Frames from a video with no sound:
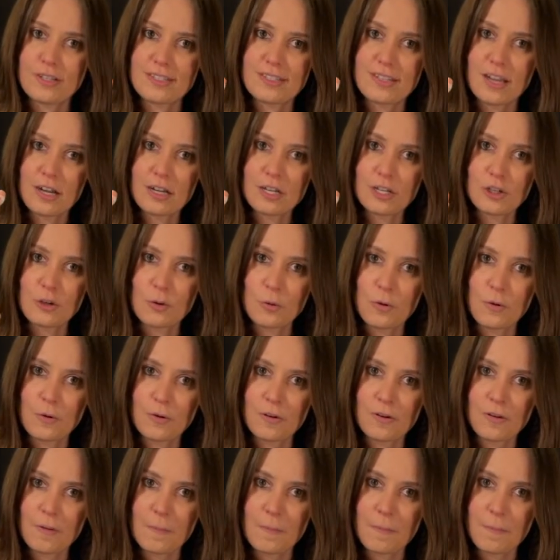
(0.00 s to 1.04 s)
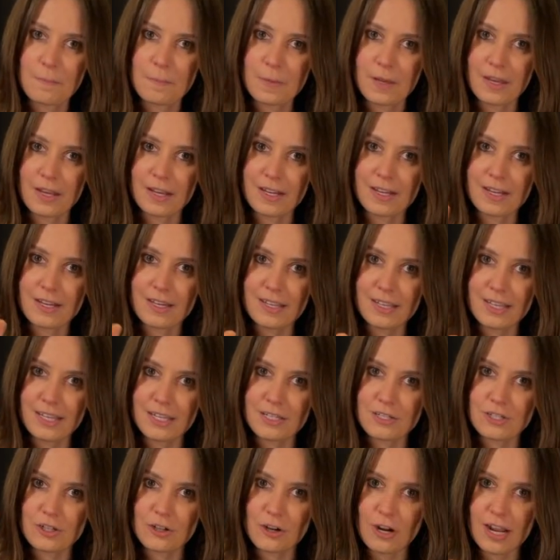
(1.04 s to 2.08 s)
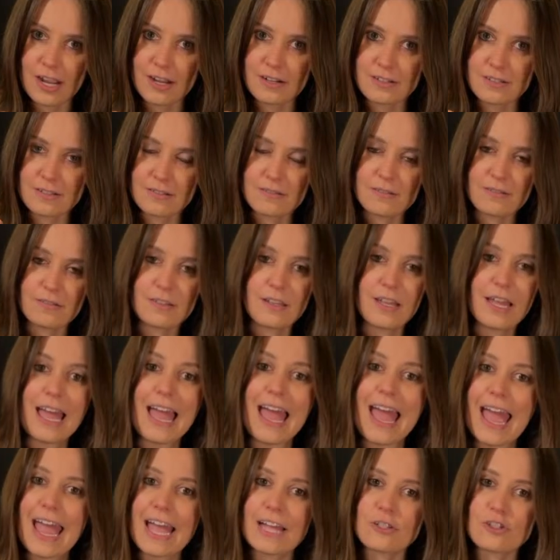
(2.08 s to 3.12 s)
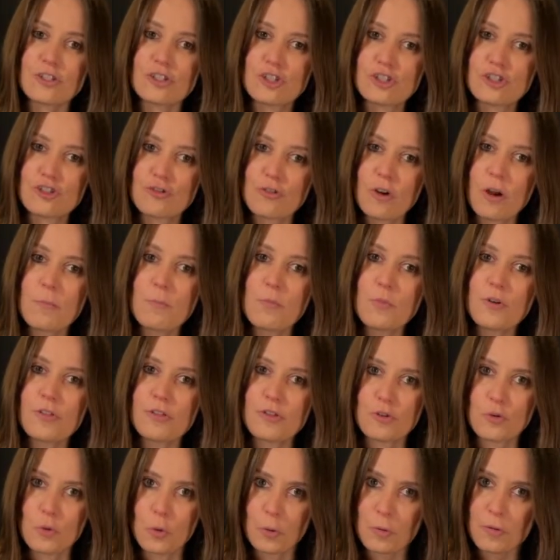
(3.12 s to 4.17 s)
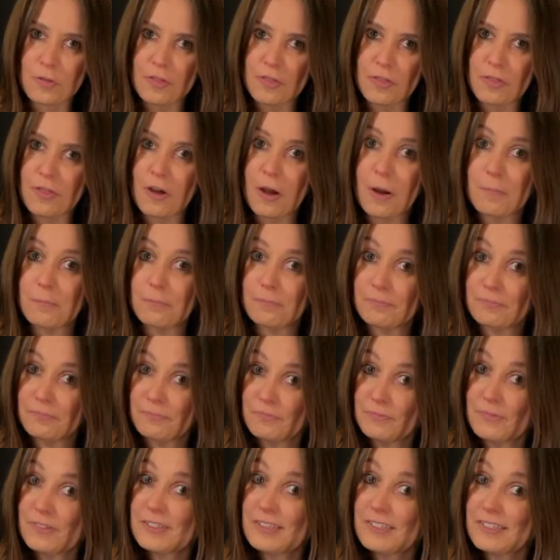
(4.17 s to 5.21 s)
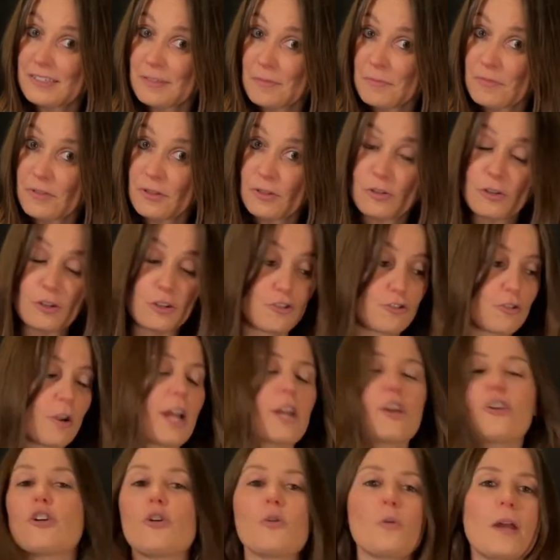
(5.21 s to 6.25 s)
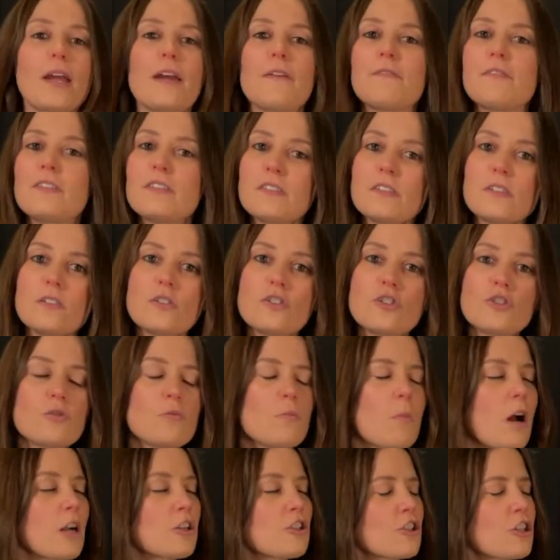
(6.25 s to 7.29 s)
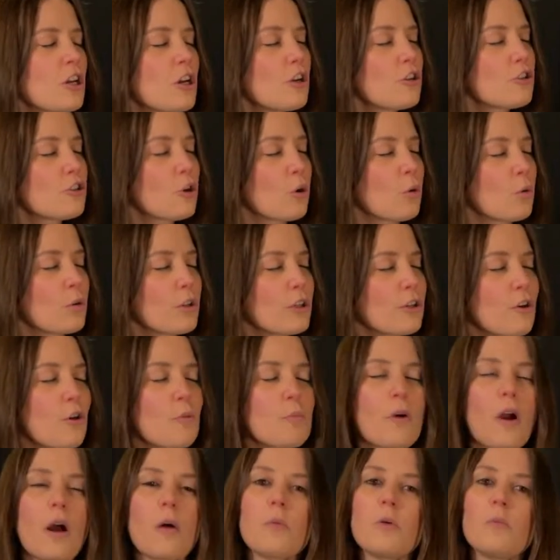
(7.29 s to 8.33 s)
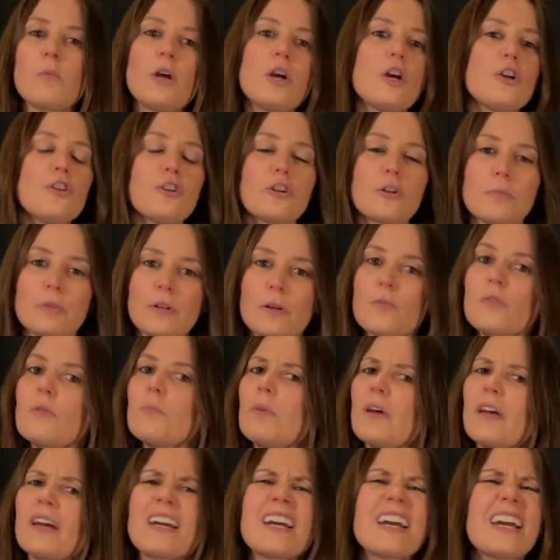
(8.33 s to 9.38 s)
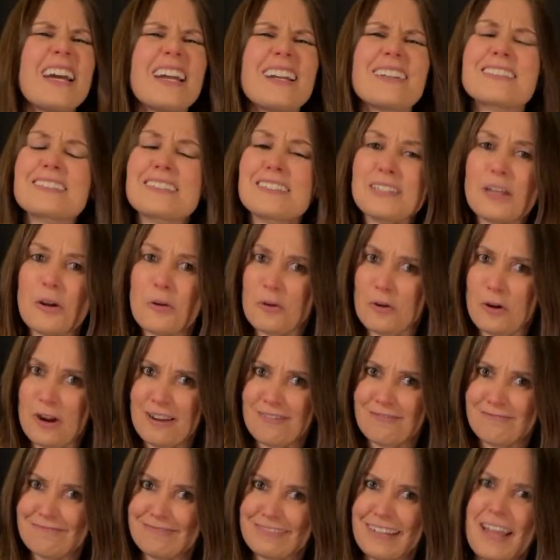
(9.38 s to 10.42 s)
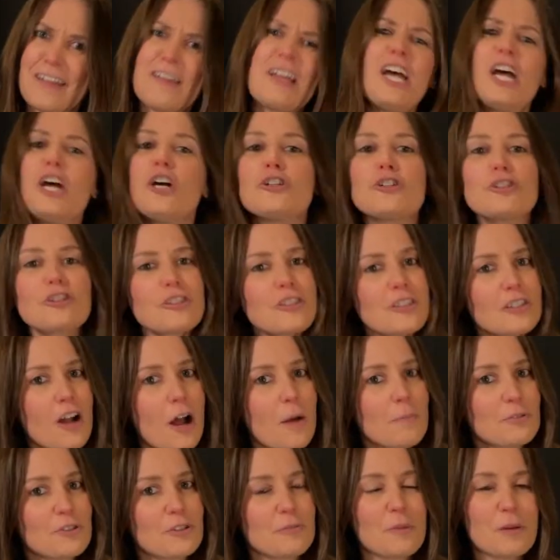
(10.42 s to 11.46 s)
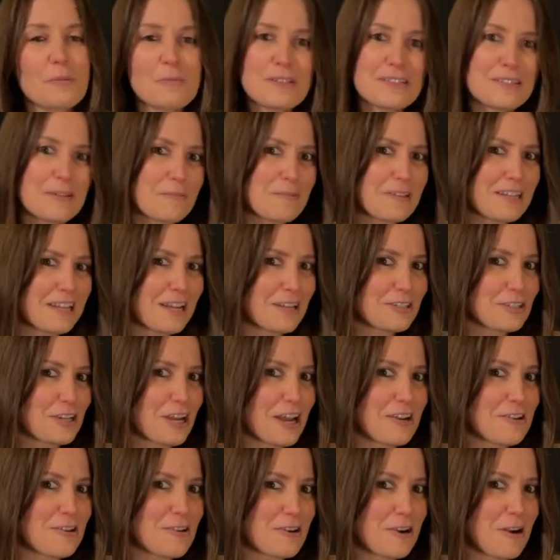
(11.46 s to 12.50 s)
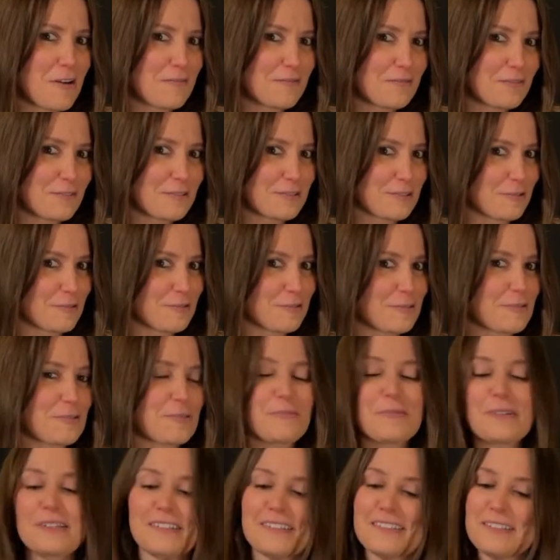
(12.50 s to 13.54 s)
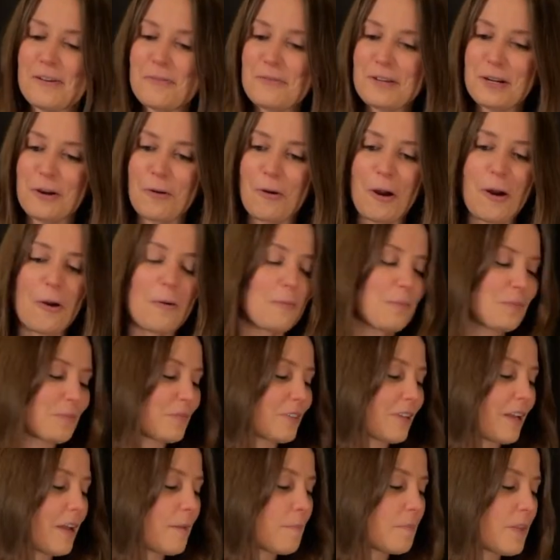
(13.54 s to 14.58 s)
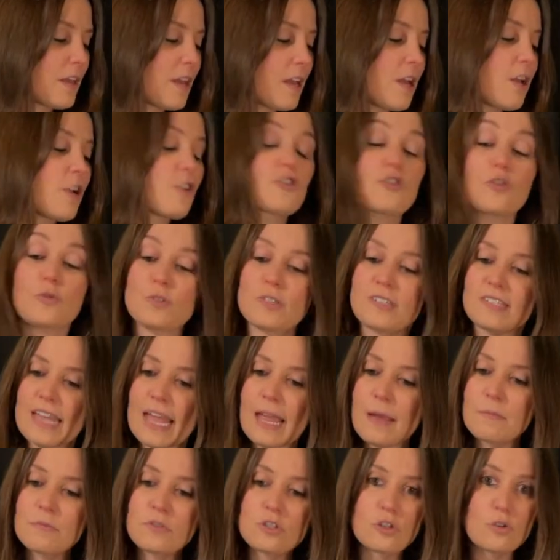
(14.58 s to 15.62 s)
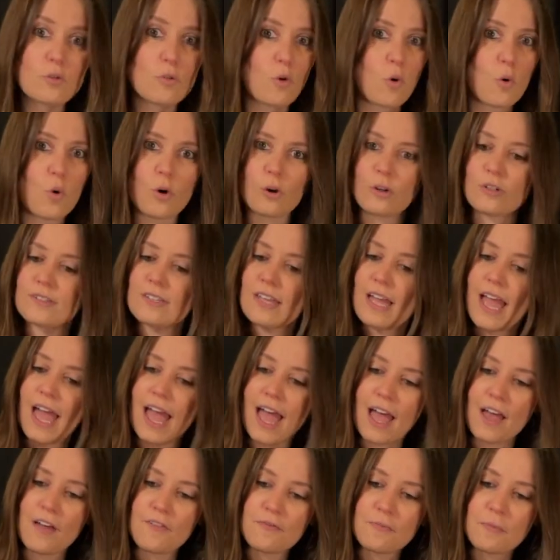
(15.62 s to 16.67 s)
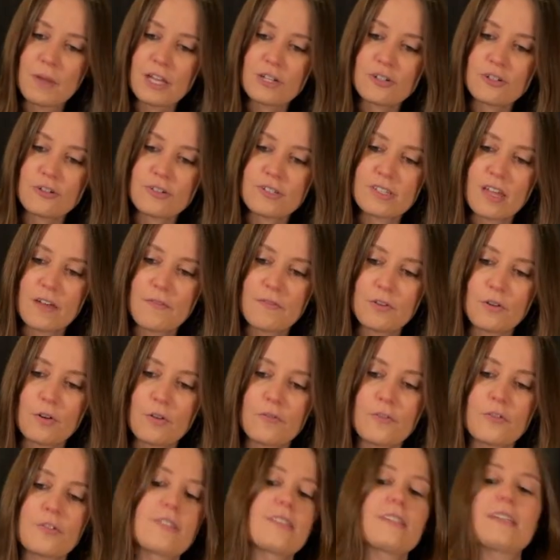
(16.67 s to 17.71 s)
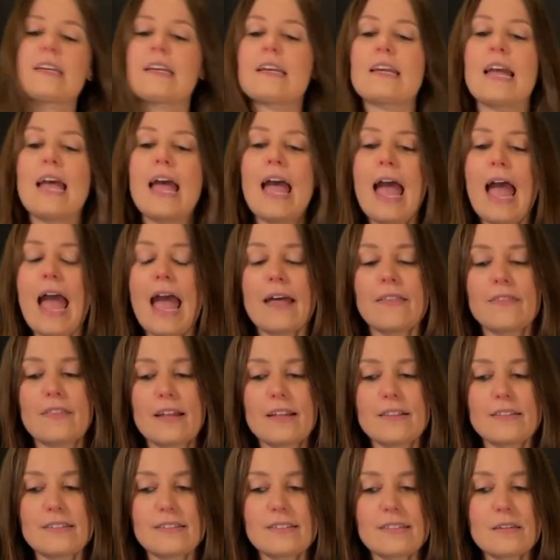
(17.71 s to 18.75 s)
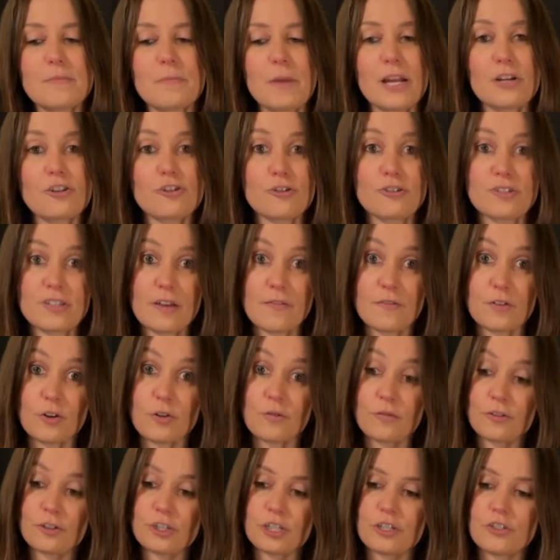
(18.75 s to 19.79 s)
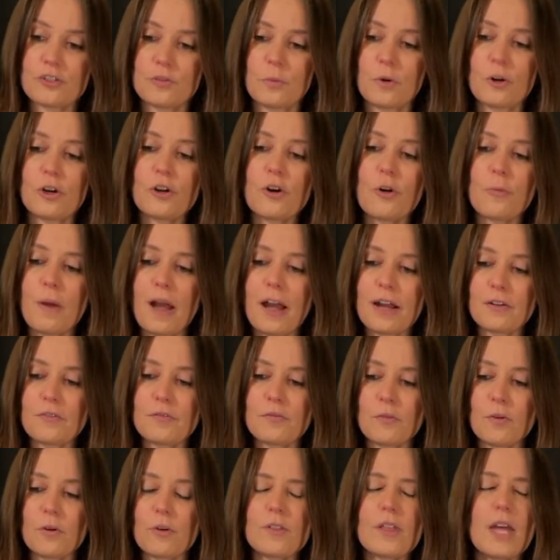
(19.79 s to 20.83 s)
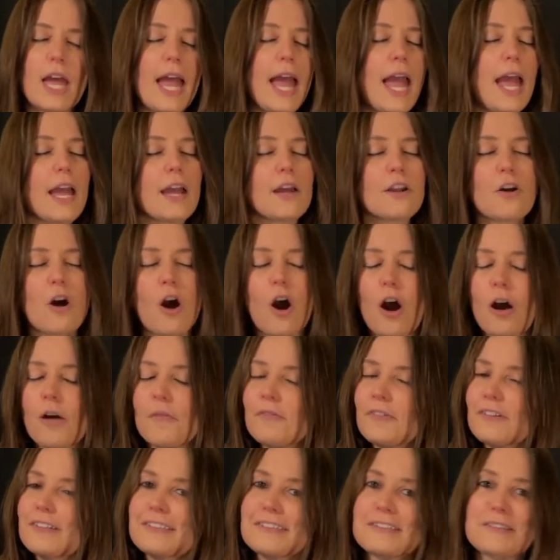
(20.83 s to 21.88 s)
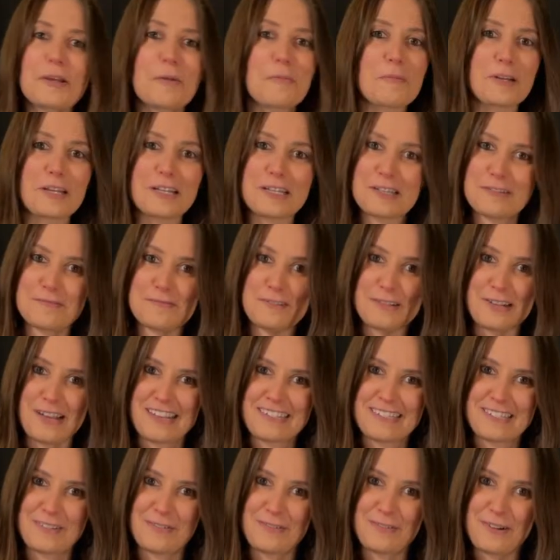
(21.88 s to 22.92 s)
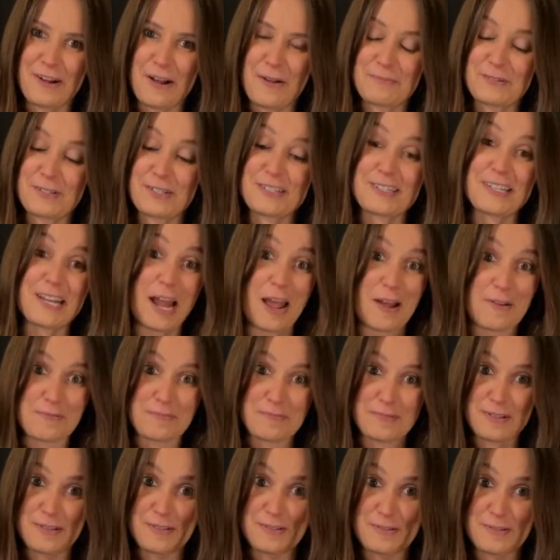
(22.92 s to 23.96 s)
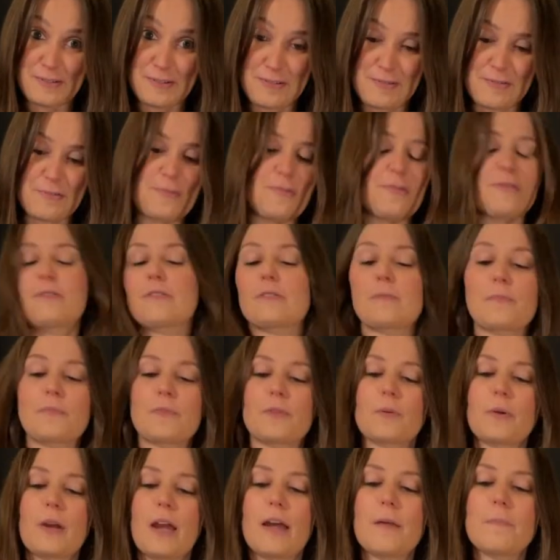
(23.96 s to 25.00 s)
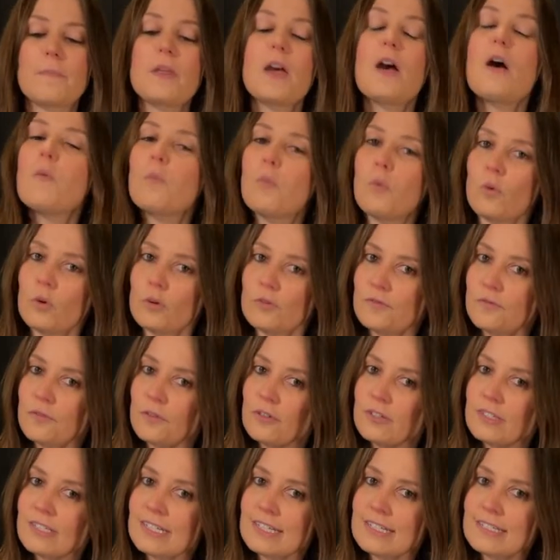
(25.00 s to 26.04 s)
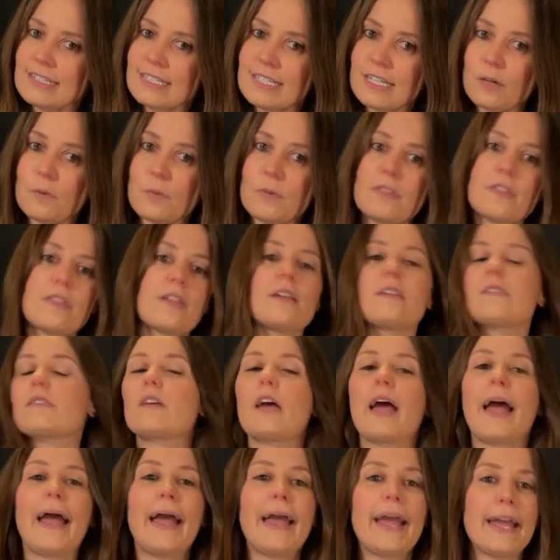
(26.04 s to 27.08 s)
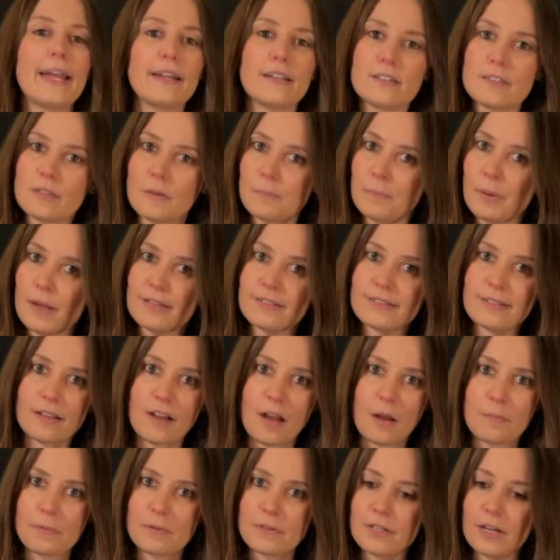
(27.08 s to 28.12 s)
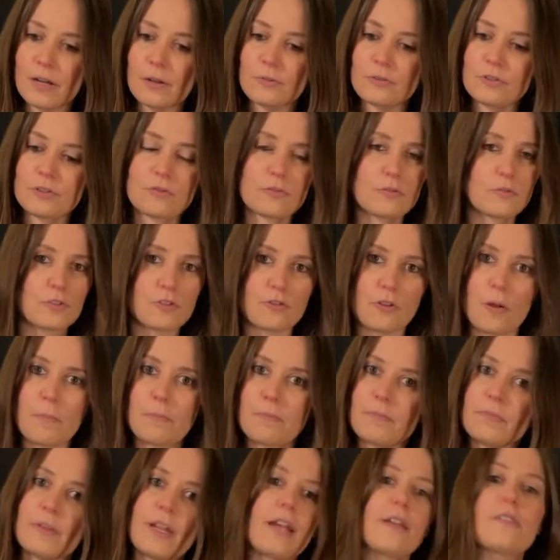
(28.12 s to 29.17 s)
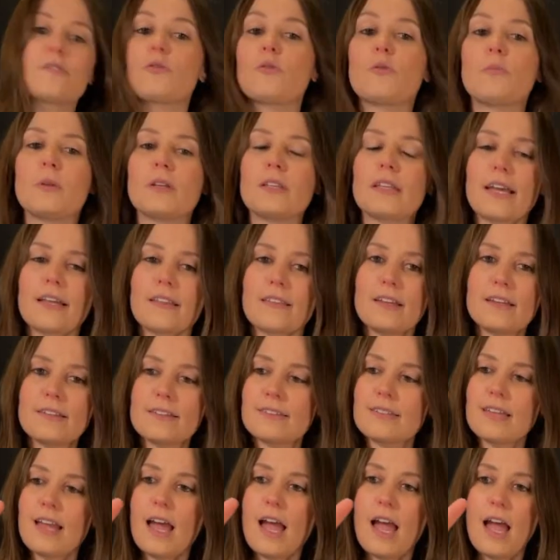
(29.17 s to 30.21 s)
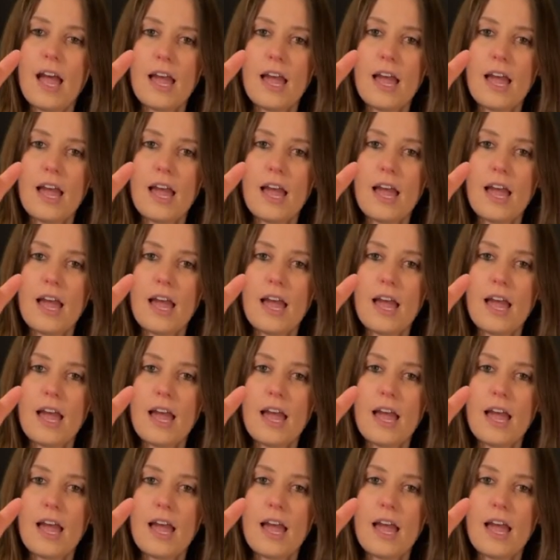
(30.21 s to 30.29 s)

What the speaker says: Tuck your pick into your hand and strum with your thumb. This is something you could try to do. If this is too much, totally no problem. You can play with a pick and it's gonna sound great, okay? Just an option, maybe something to get you out of your comfort zone a little bit. That's how we grow, okay? So same 2 chords, F major 7 over C and then C major 7 over G. So we're gonna go back and forth, and obviously I'm gonna give you guys different options on how to play those 2 chords, okay? But we're first gonna stick with these. It is a basic up and down strum, okay? So it would be like this.